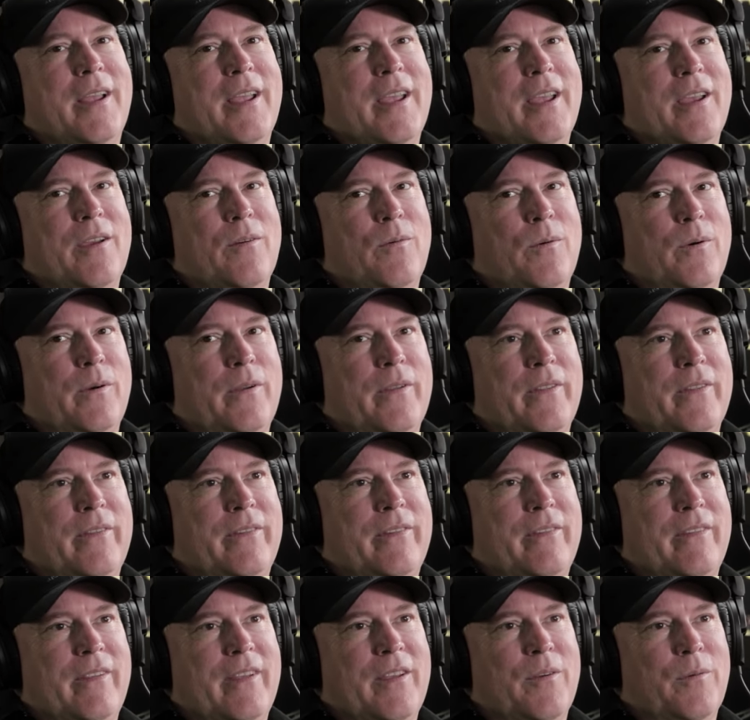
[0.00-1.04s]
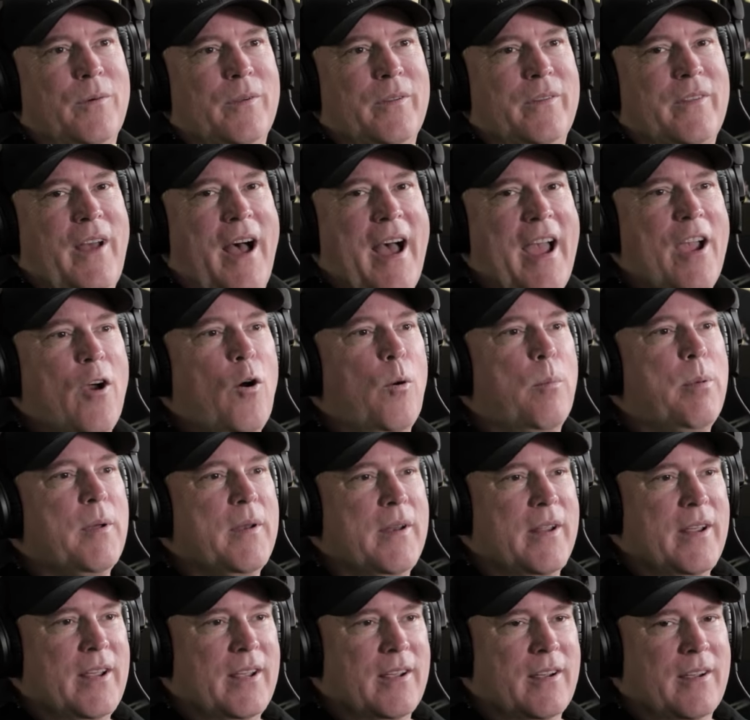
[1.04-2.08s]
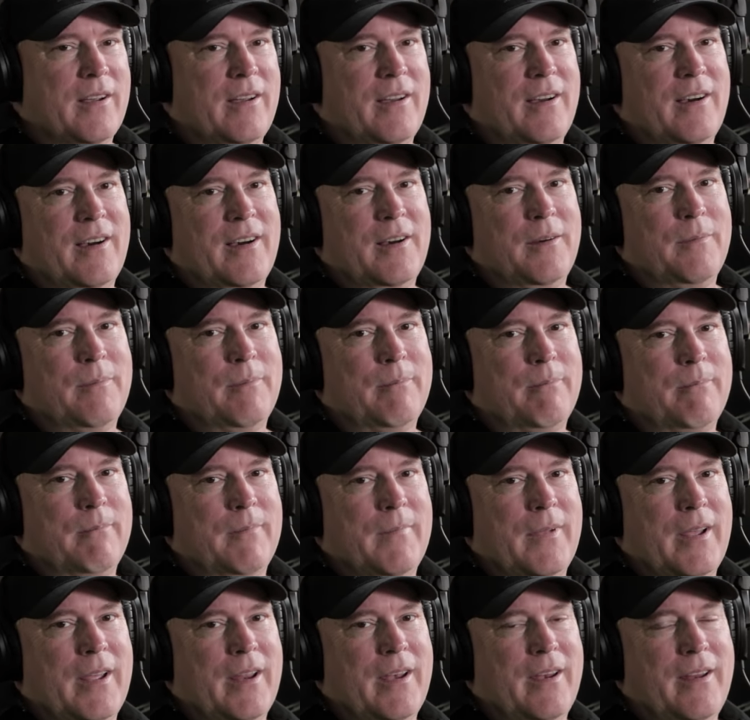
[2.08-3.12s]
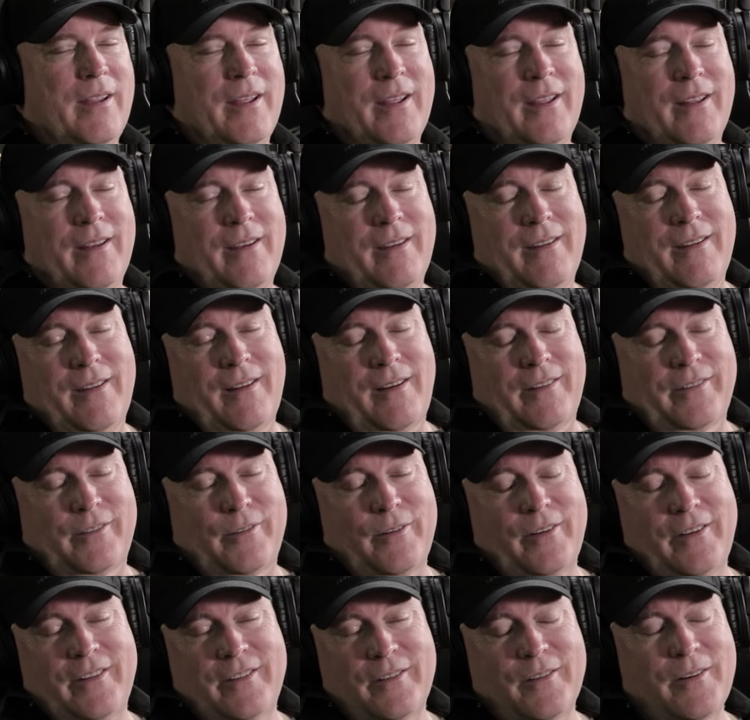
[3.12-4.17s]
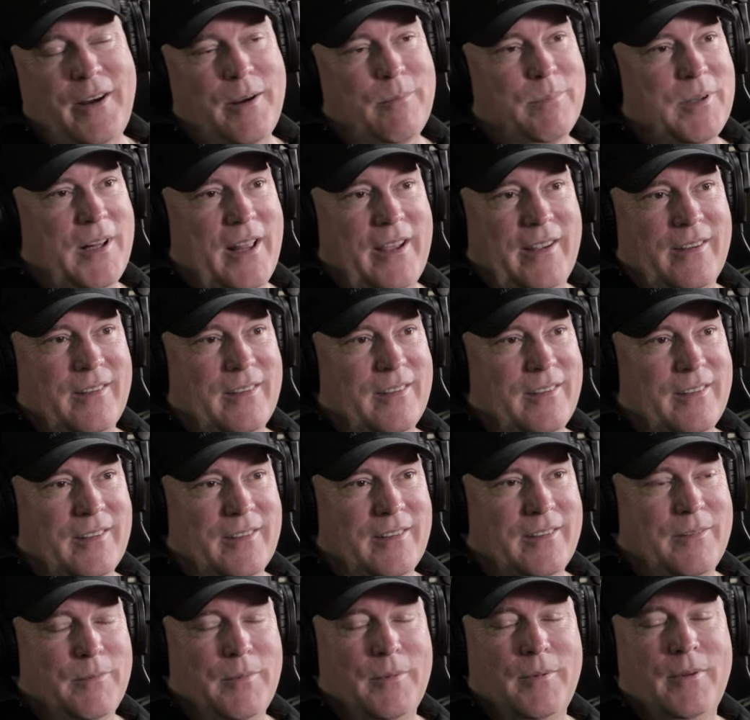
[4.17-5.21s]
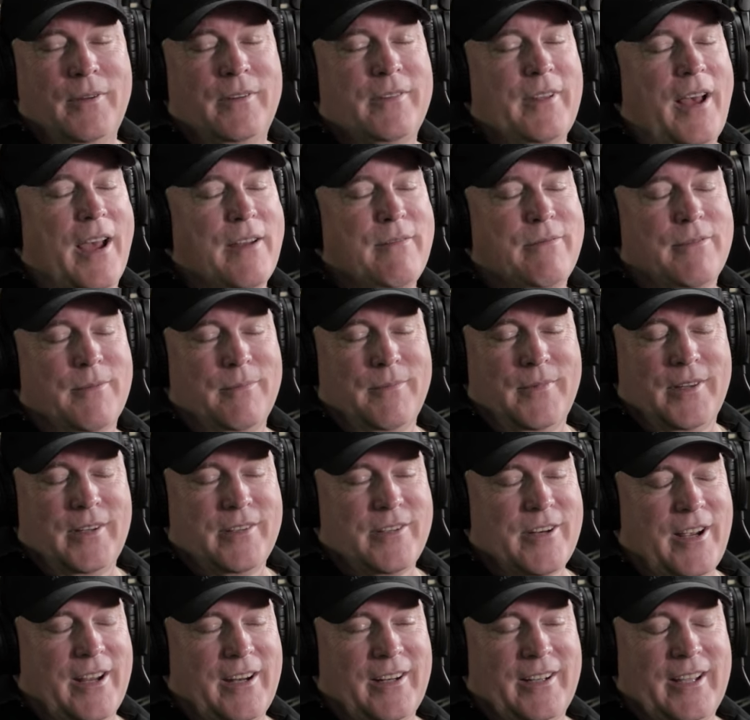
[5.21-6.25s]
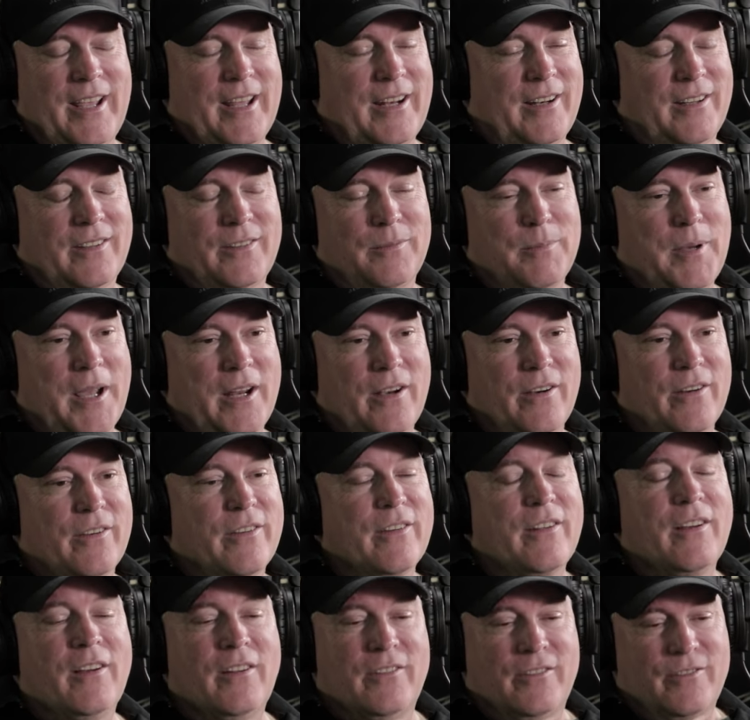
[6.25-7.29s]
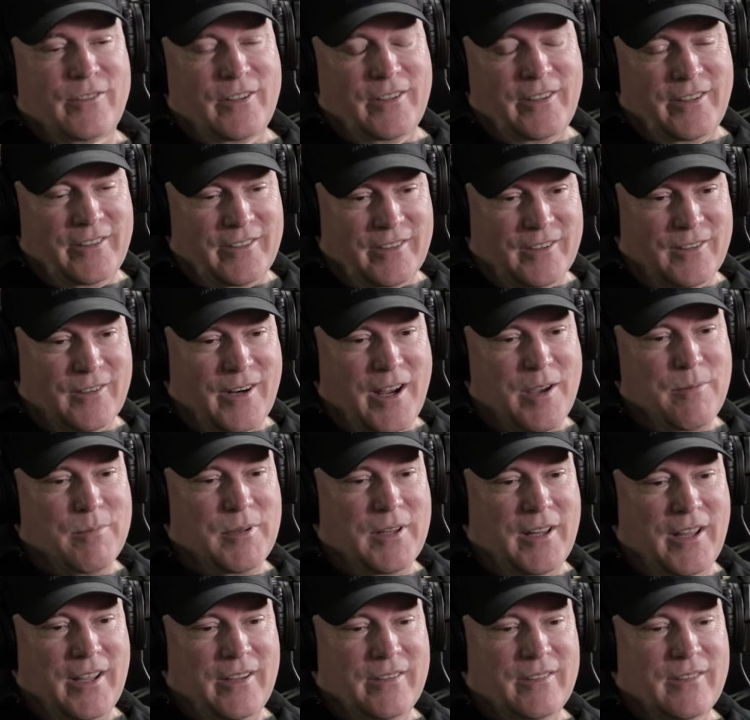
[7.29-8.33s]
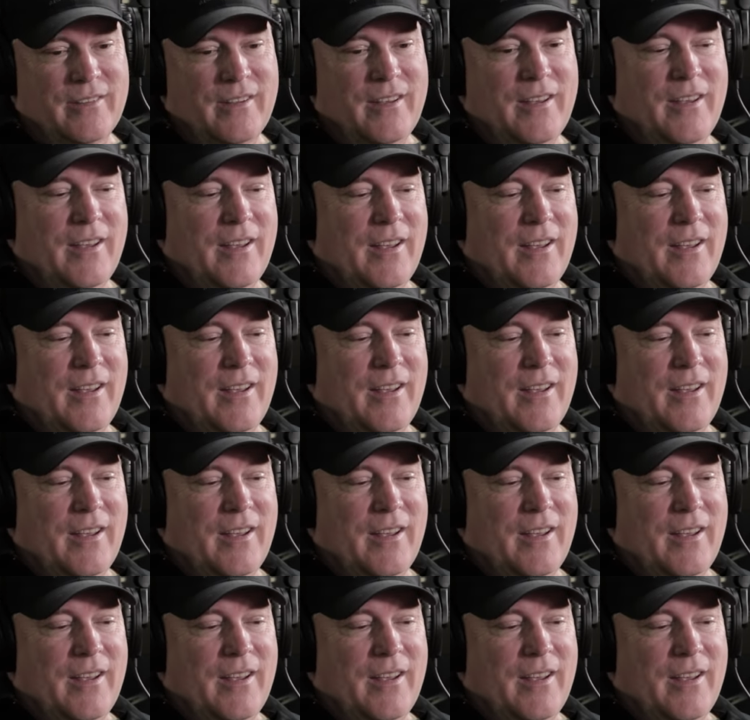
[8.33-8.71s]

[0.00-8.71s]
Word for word: It was eye opening. And Australia is a great place. Aside from the gigantic spiders, Australia is a great place. The